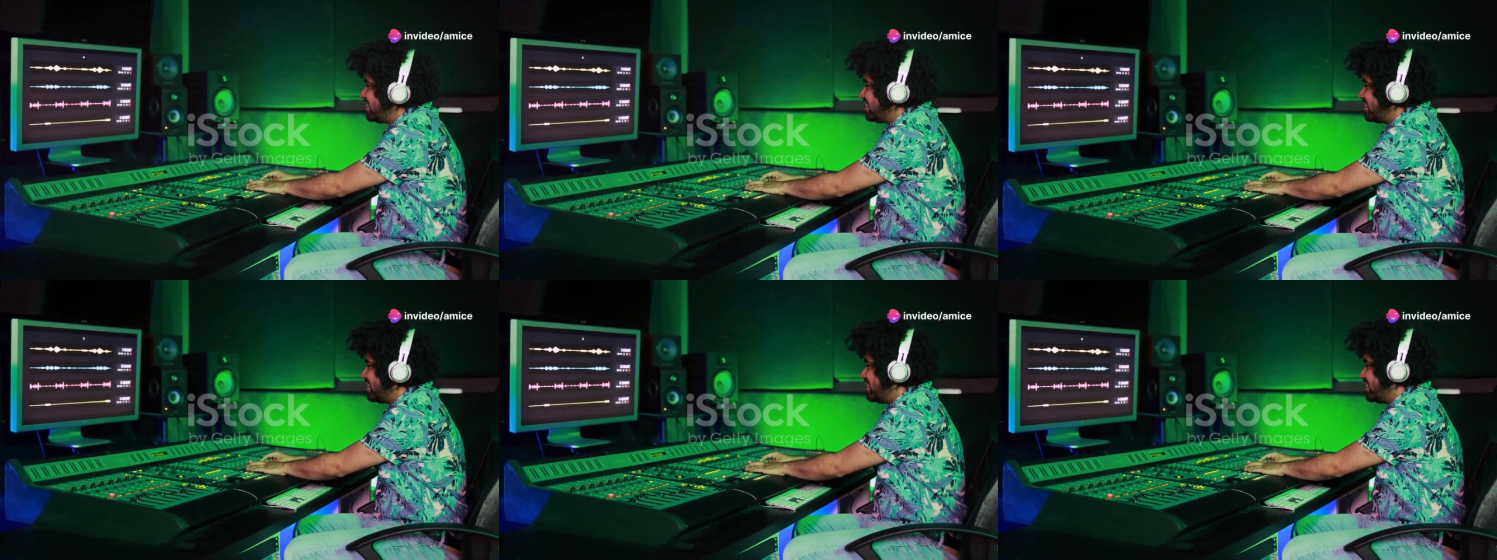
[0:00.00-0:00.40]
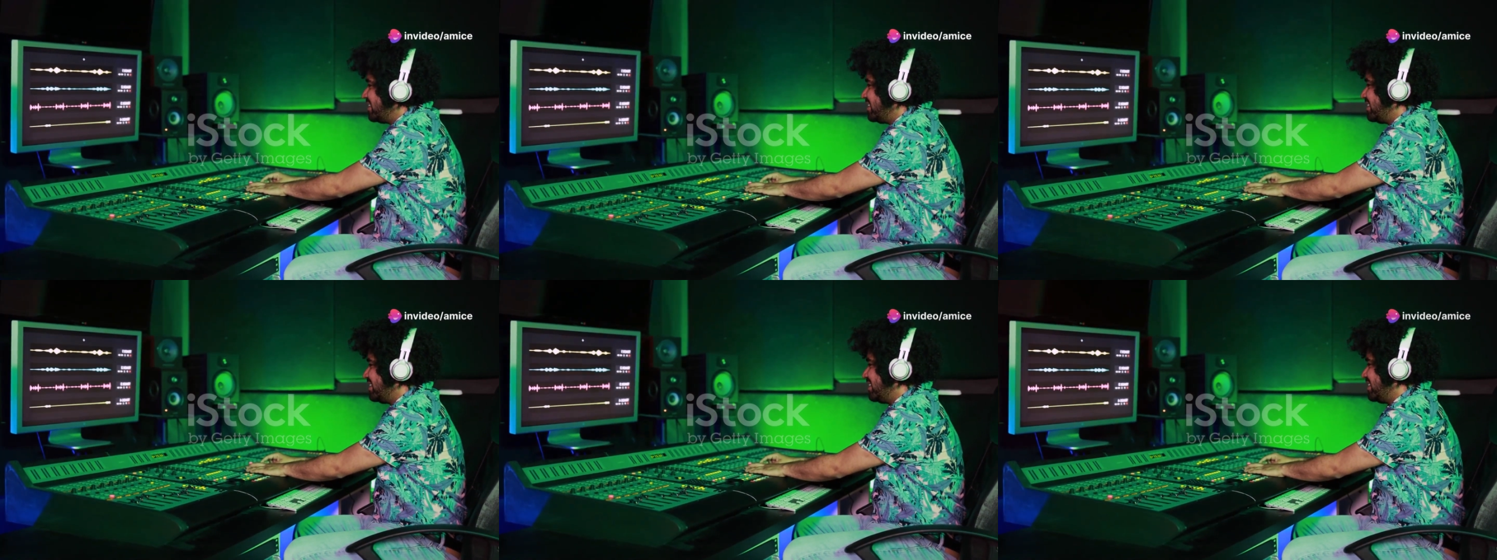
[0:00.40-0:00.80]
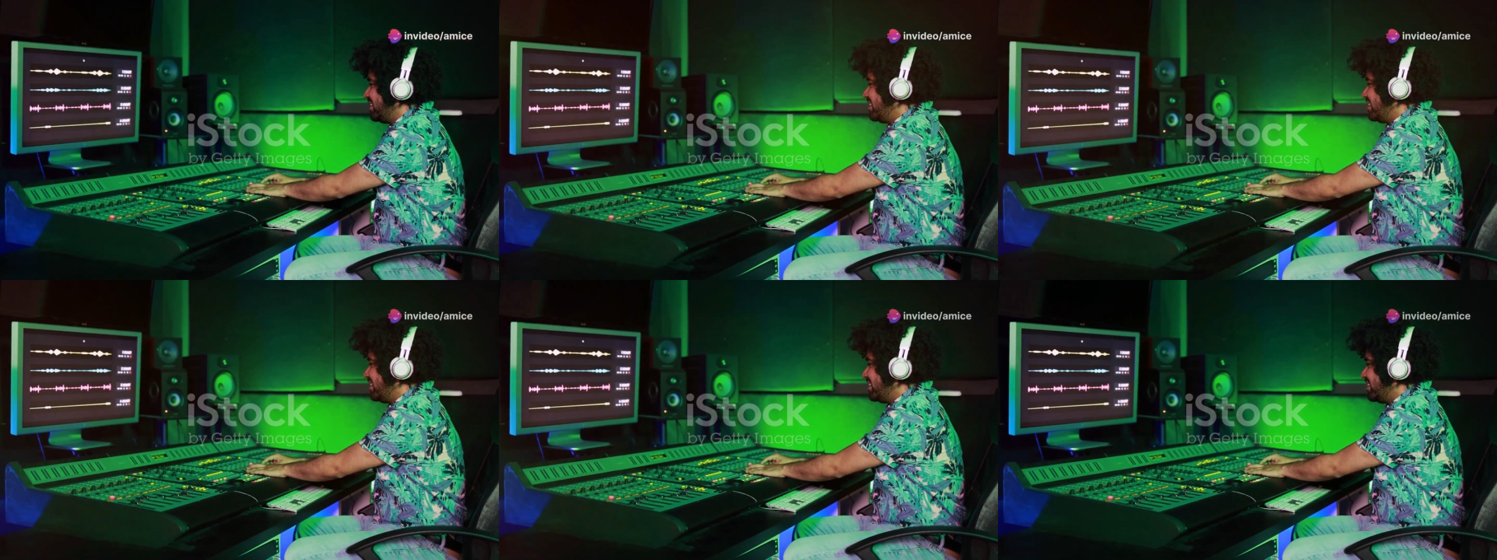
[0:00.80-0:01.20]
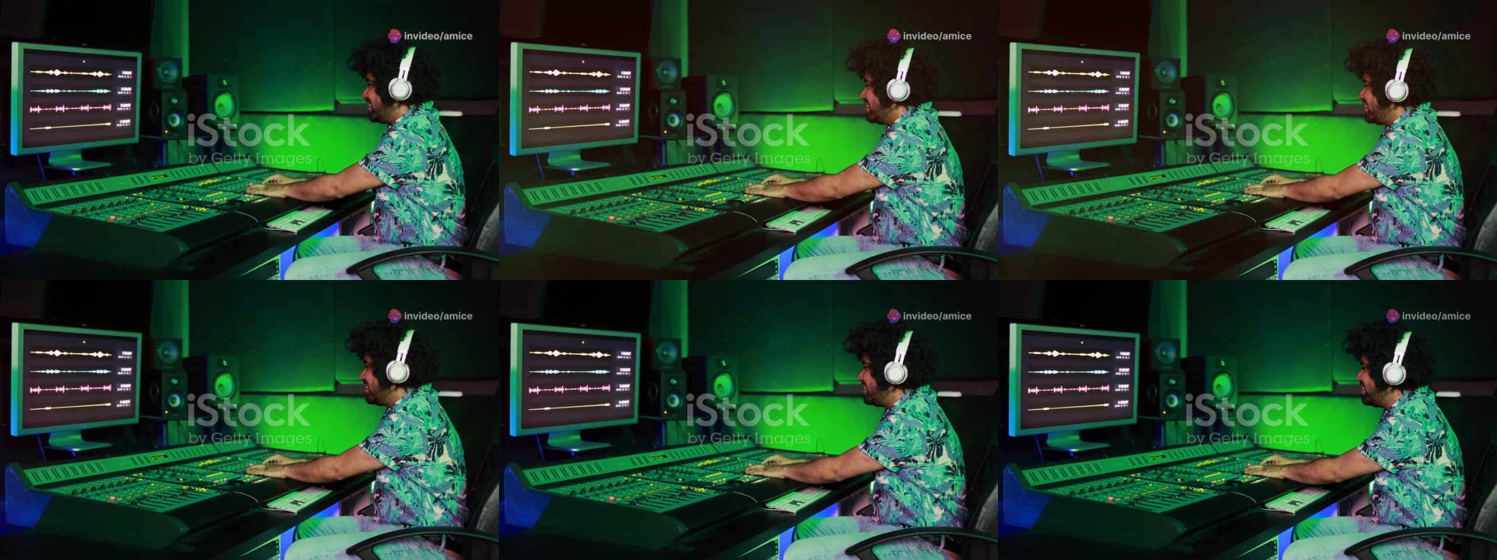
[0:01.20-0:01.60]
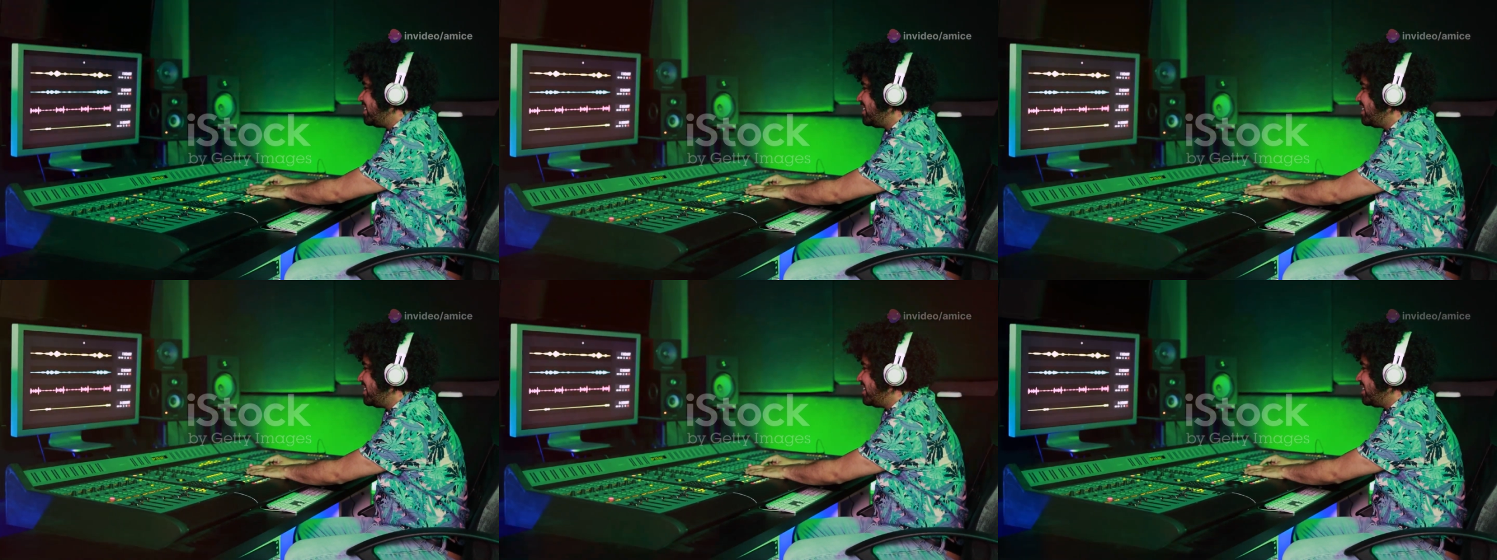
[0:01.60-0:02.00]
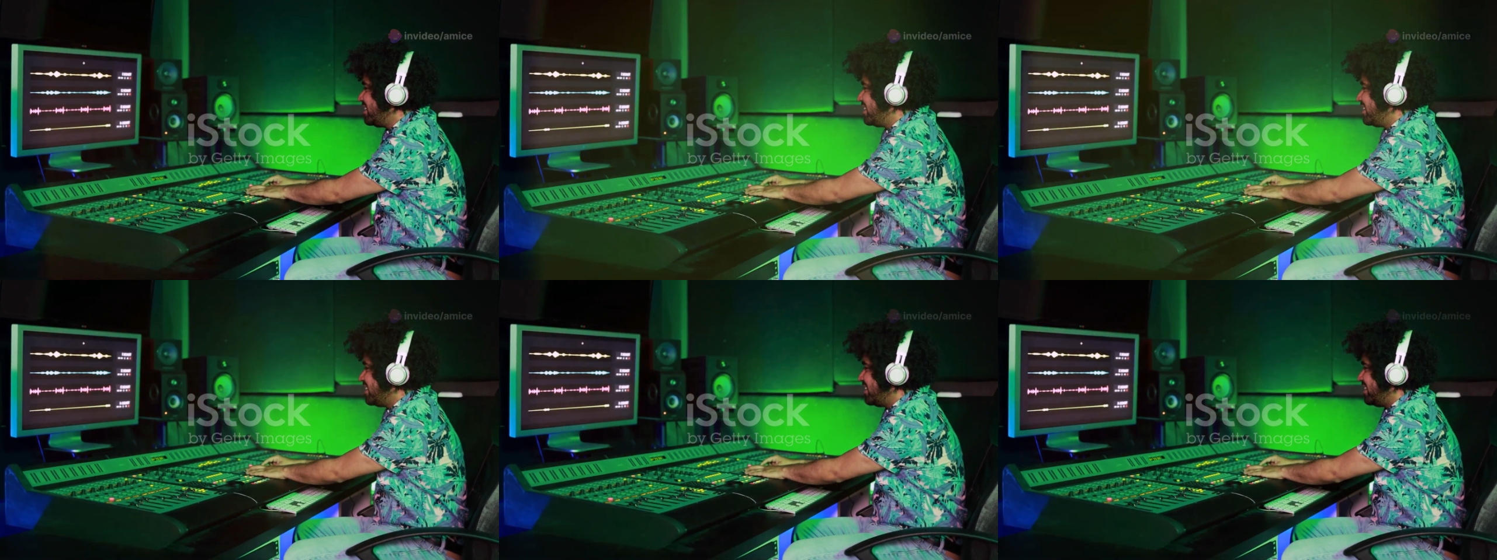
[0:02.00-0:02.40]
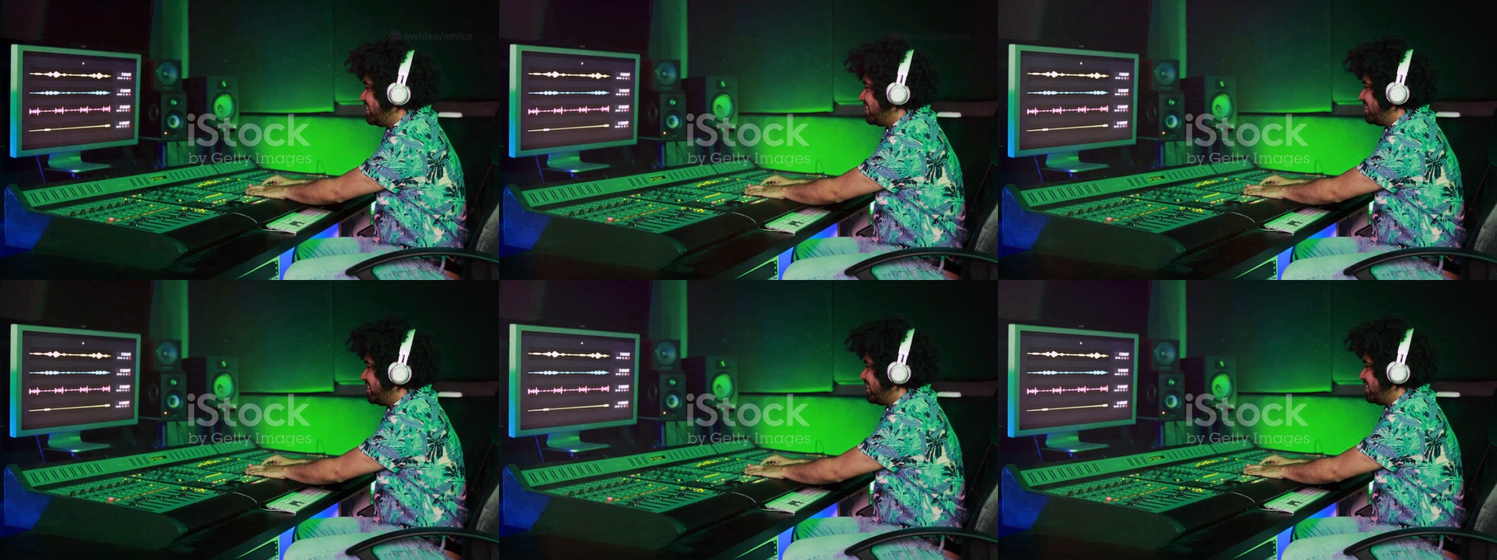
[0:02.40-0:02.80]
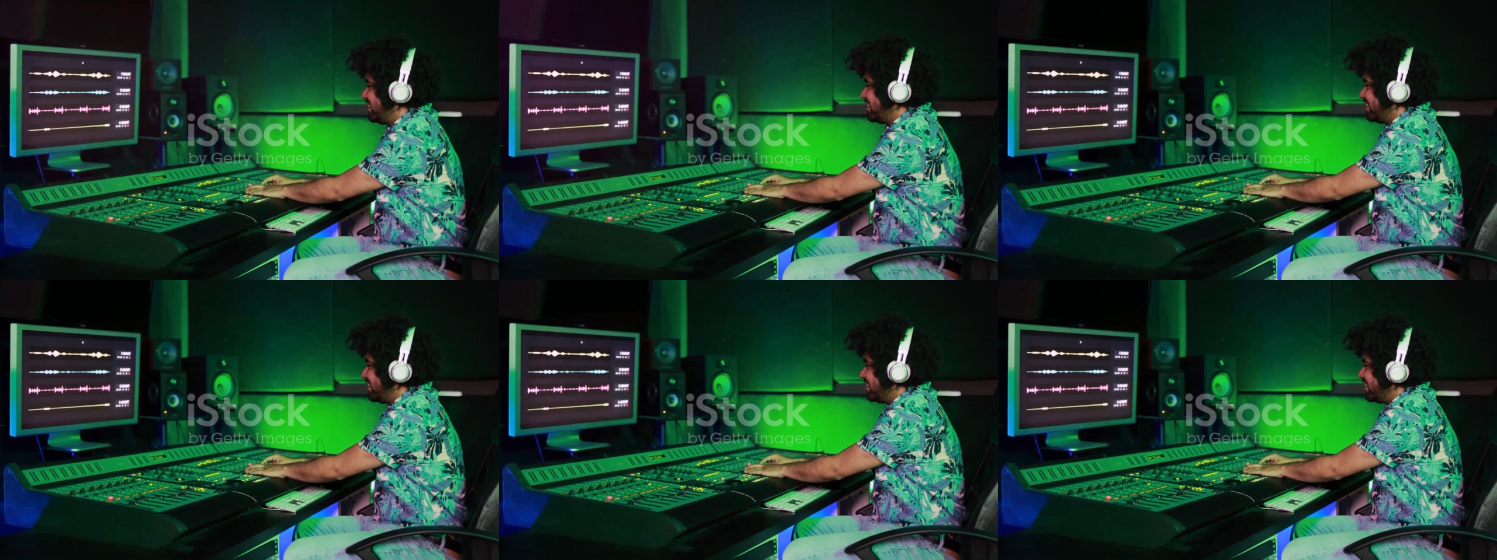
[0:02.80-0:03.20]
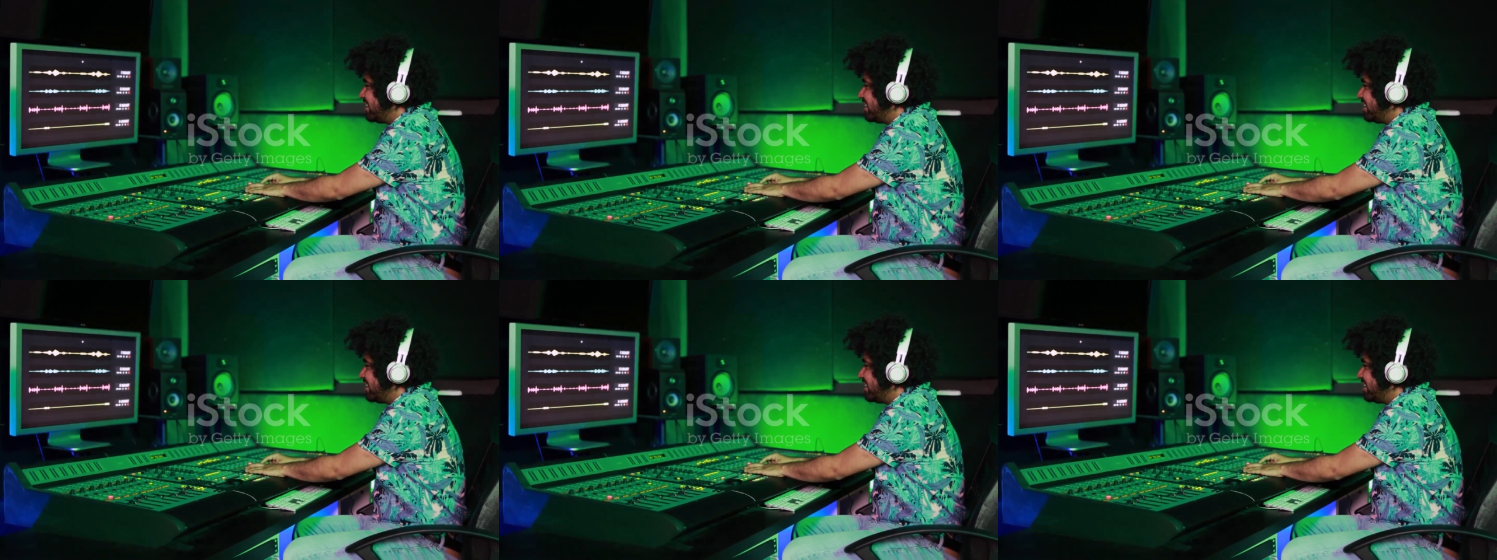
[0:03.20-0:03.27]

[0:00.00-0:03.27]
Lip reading: No face is visible, so there are no lips to read.